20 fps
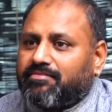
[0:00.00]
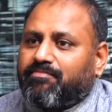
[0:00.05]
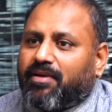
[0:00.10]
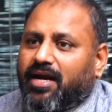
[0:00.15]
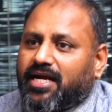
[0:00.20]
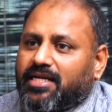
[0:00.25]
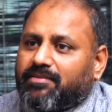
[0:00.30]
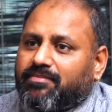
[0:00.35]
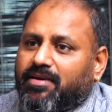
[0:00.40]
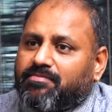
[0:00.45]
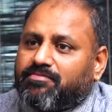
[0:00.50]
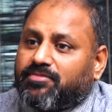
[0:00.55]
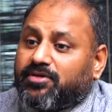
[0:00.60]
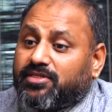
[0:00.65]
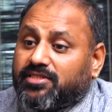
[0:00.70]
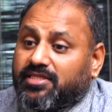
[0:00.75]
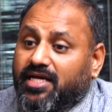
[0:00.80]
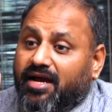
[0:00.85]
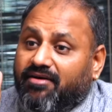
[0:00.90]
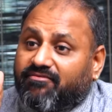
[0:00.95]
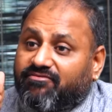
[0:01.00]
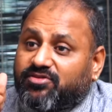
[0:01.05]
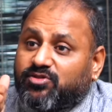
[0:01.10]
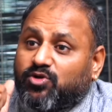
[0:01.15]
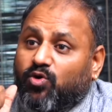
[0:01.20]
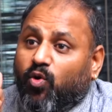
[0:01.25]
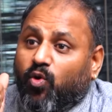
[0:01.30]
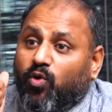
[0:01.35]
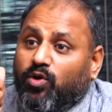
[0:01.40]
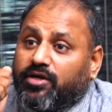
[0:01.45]
party members have
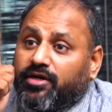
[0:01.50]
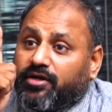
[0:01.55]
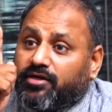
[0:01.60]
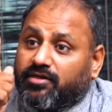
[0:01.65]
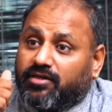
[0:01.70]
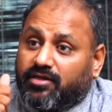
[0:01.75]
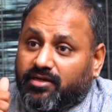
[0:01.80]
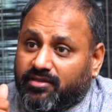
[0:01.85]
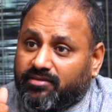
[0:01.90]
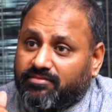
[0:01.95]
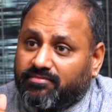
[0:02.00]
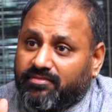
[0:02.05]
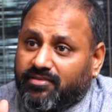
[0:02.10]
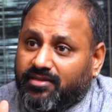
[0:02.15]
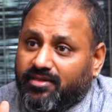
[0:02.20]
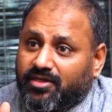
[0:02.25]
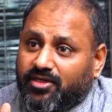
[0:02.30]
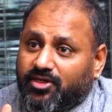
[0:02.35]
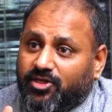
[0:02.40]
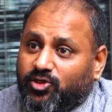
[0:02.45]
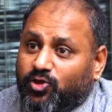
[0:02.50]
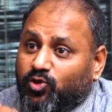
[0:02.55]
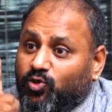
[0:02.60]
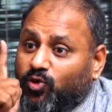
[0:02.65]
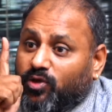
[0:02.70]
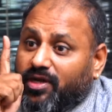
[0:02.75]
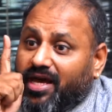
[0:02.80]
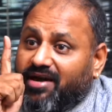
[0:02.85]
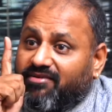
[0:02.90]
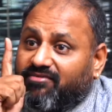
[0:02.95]
scolded her. You
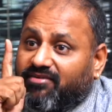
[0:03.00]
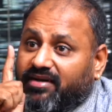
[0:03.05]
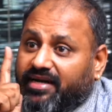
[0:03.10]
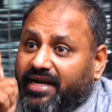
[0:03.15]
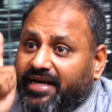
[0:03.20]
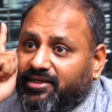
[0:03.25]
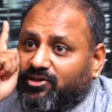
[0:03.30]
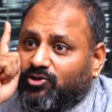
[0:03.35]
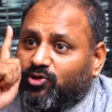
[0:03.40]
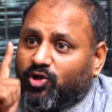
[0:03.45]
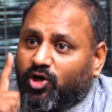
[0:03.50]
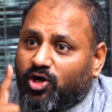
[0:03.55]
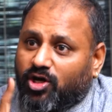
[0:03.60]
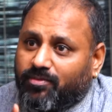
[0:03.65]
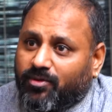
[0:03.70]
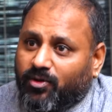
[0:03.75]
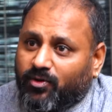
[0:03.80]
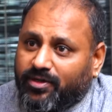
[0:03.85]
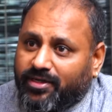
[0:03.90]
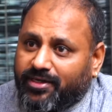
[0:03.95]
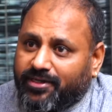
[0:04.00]
don't have right to talk about